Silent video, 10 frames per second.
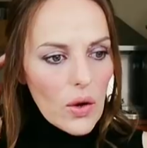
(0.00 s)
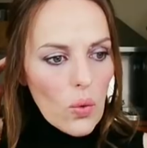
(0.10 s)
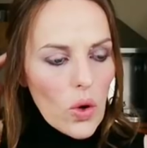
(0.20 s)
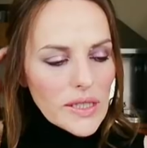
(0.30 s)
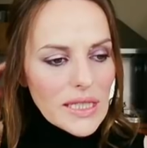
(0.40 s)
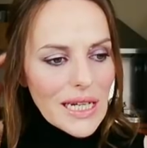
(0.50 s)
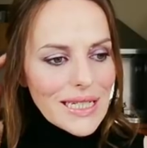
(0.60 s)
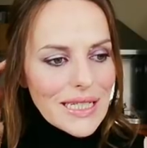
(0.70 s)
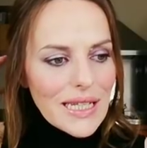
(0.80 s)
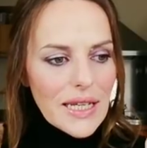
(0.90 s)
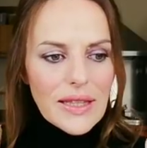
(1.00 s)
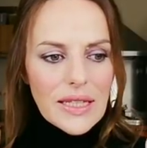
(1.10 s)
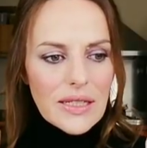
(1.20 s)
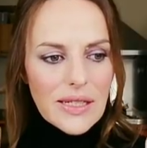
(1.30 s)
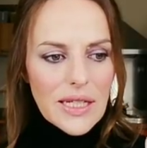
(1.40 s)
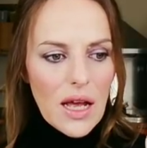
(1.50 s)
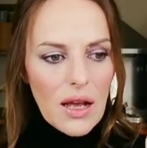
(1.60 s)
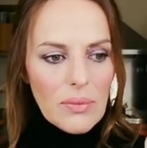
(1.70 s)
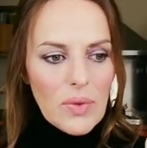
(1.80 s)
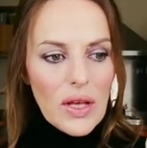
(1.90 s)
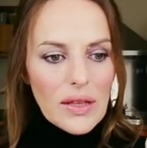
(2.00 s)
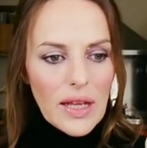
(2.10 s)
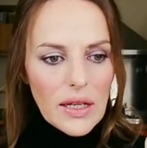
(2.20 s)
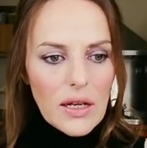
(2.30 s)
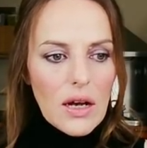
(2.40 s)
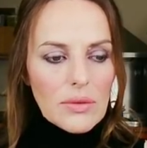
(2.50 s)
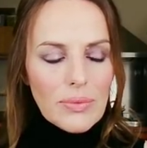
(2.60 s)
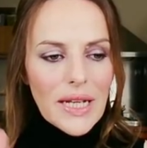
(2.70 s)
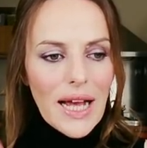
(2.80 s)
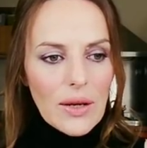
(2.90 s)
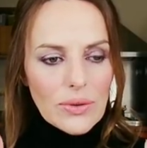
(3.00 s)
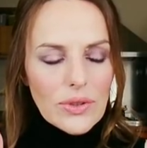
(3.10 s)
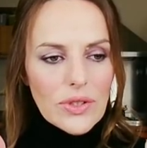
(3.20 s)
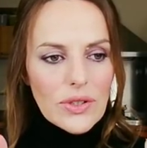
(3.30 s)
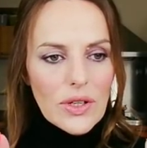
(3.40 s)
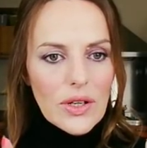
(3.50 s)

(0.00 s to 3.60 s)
what did I say this time that cut me out,